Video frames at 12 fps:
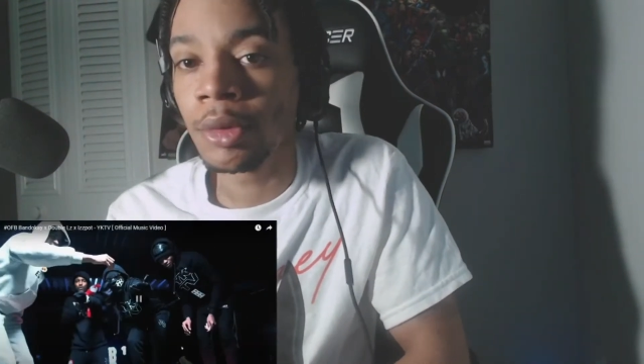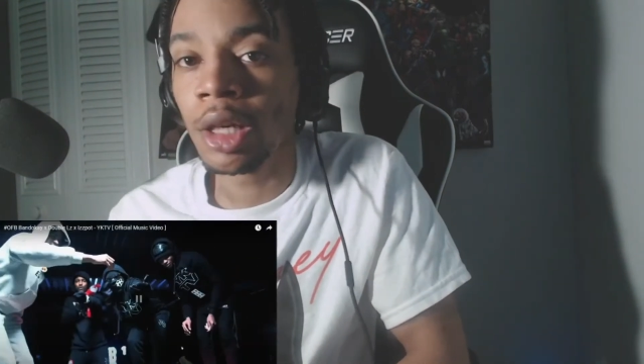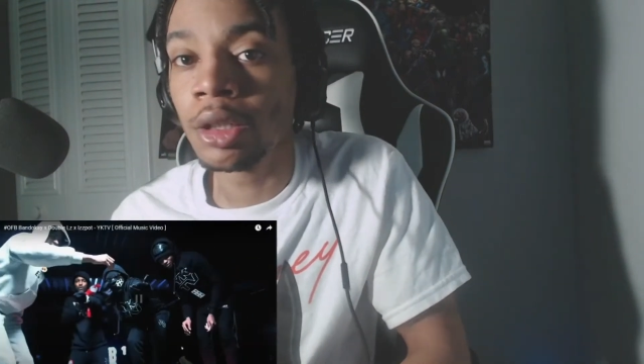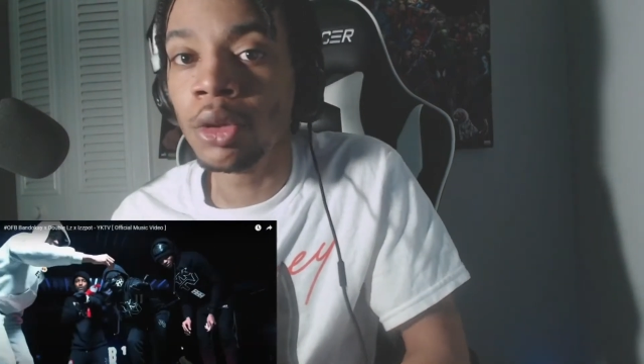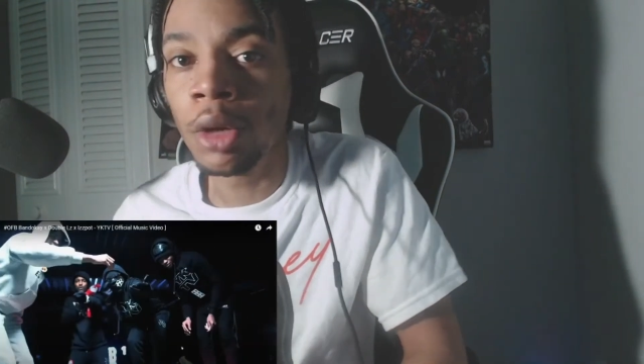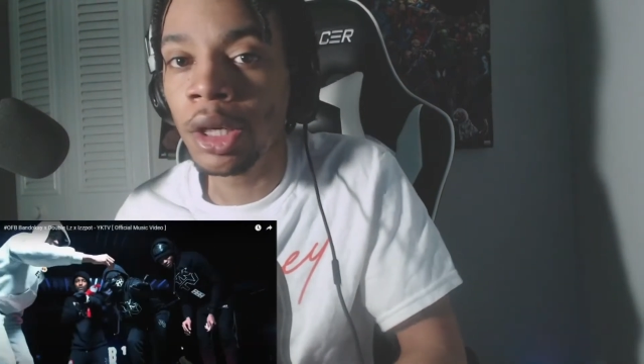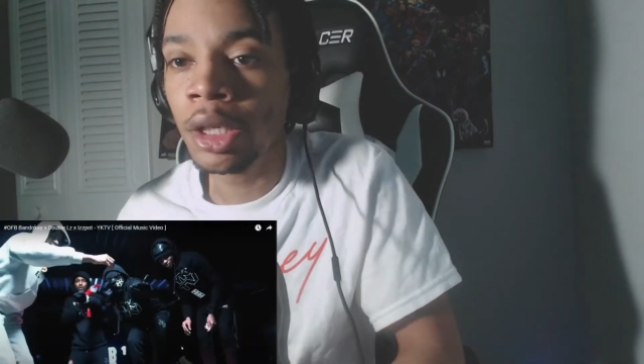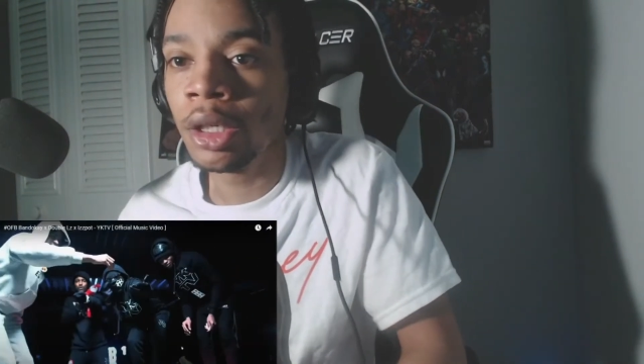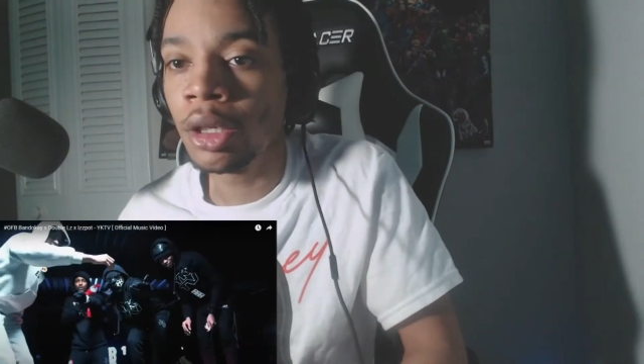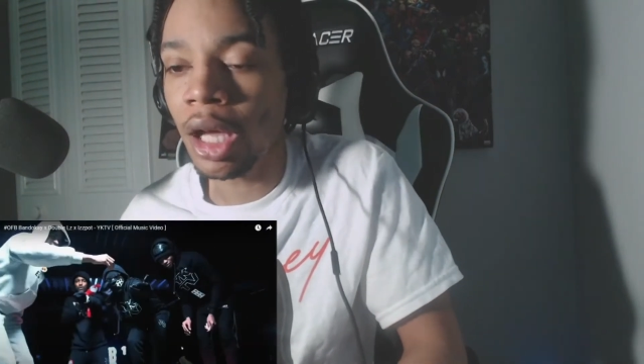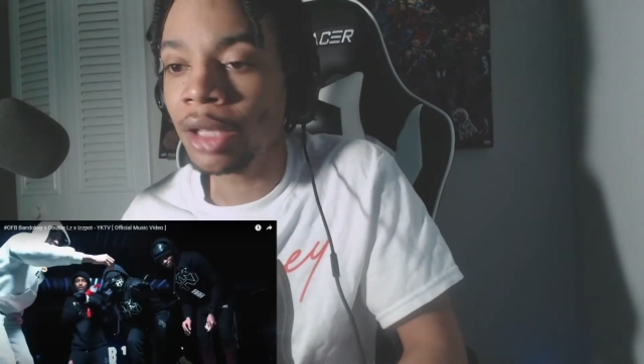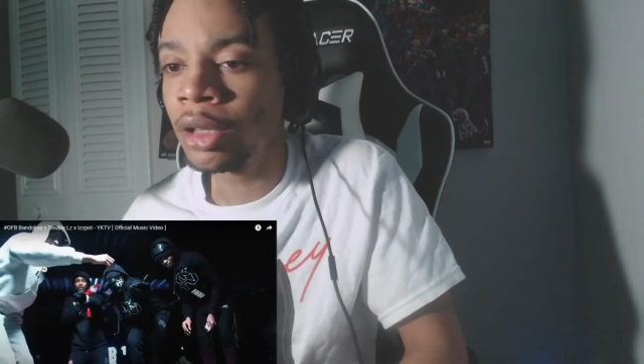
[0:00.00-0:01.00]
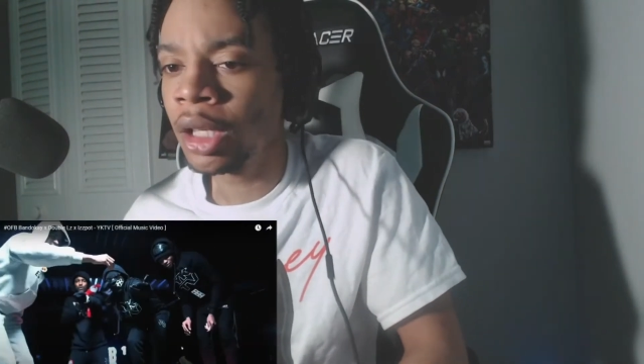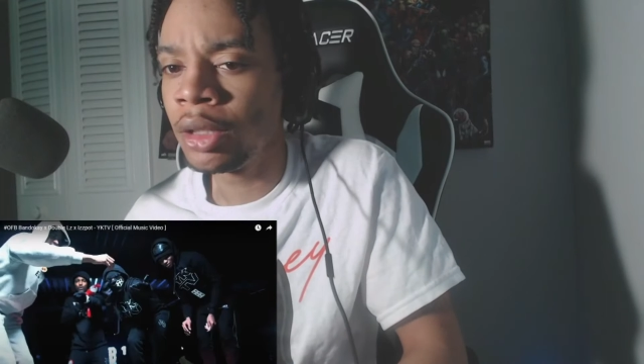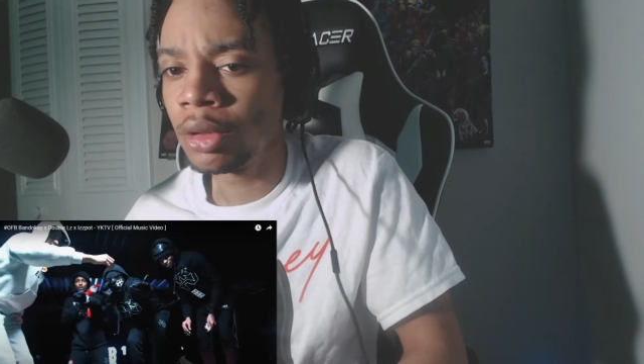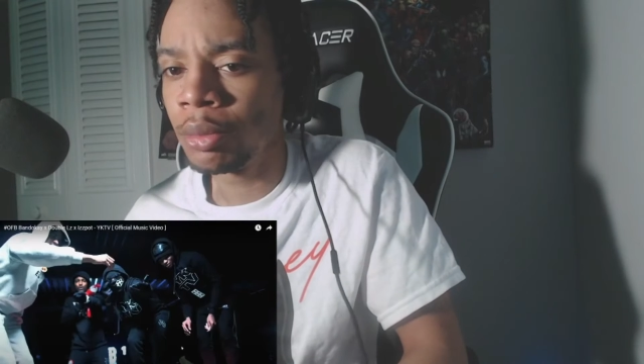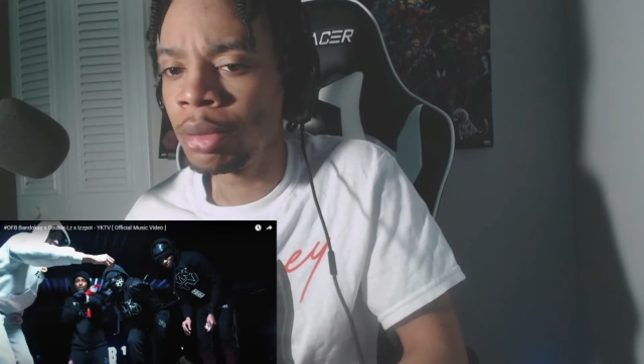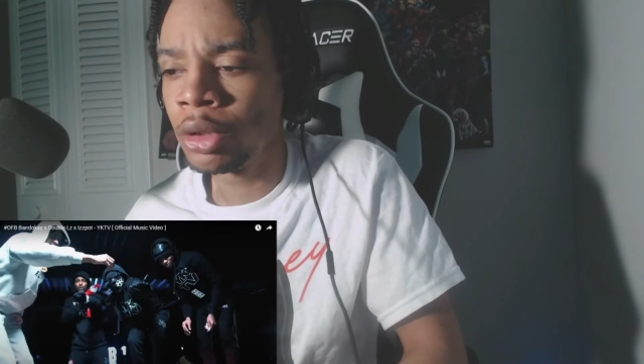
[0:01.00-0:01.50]
The way I think
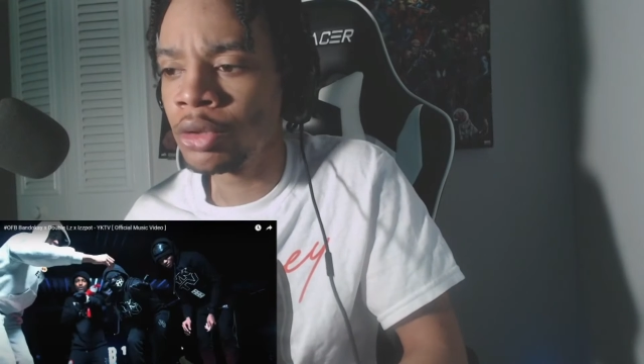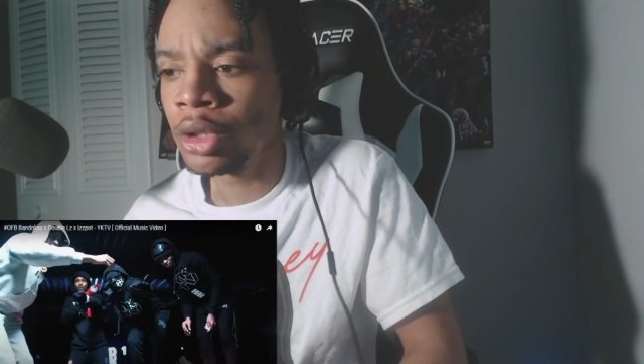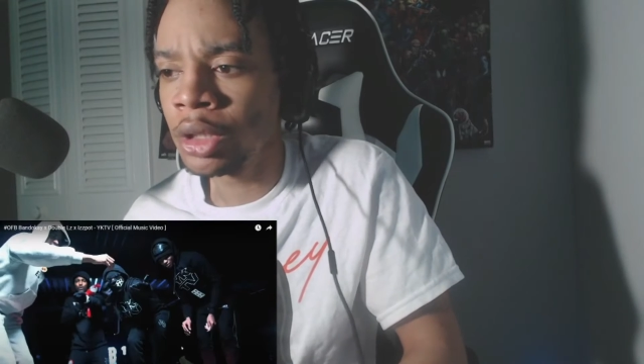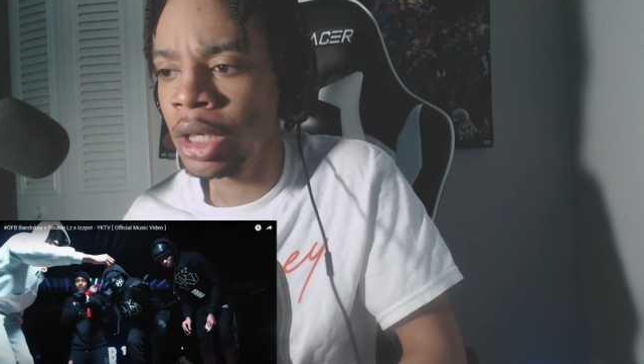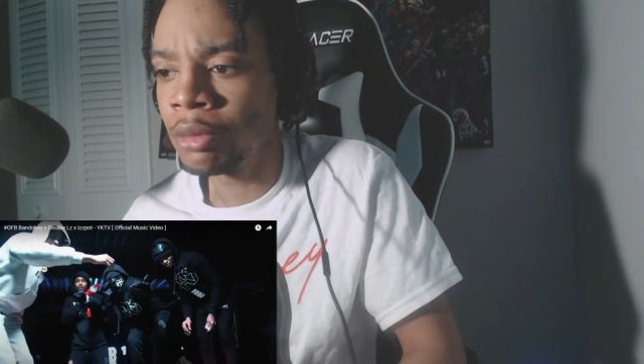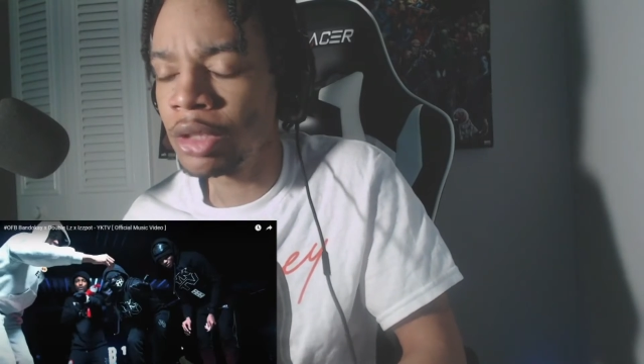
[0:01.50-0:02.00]
the producer named